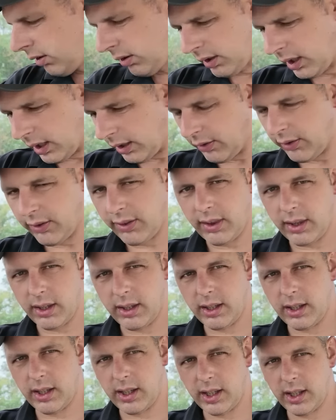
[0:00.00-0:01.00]
that's
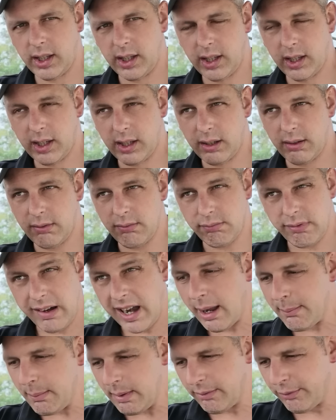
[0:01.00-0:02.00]
the
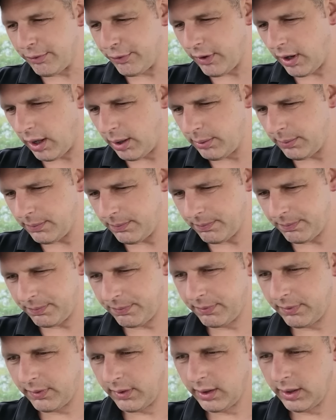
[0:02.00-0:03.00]
ramming float.
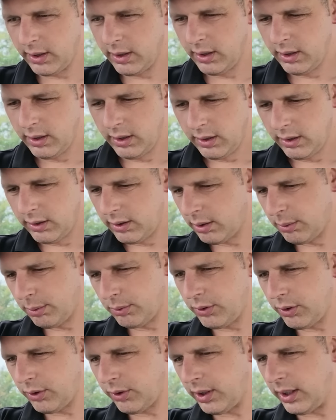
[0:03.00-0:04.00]
So we'll
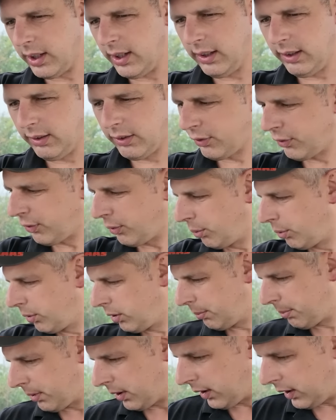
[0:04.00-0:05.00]
just ease
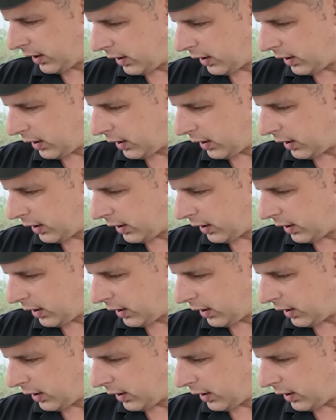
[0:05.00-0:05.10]
forward a bit